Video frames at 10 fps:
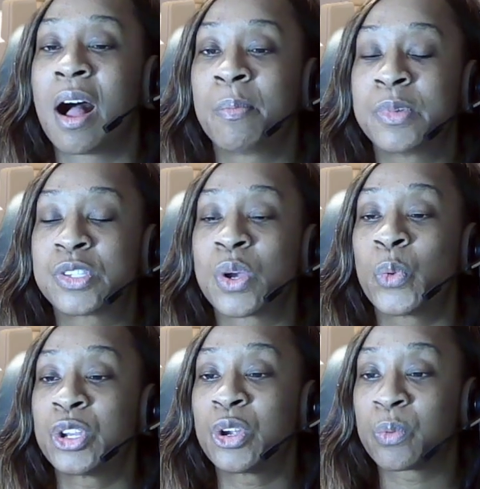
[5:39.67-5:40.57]
So when
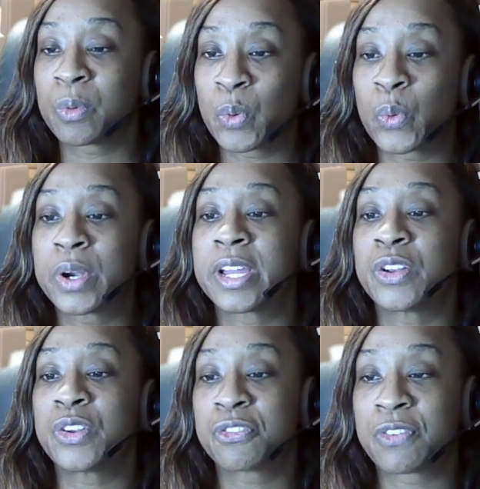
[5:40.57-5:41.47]
you're reporting and you're
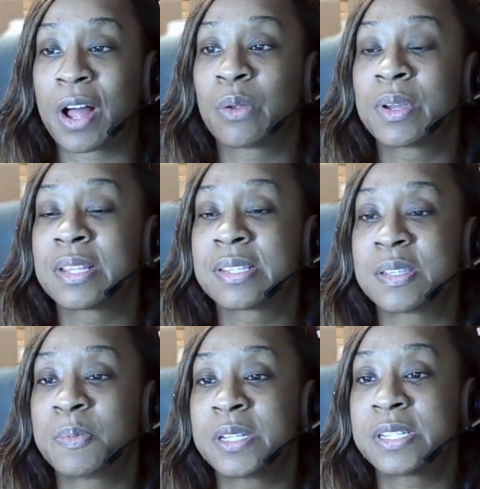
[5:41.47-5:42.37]
following the
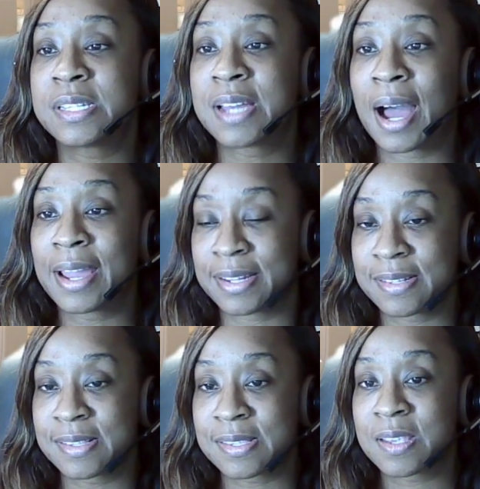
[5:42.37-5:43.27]
CPT guidance,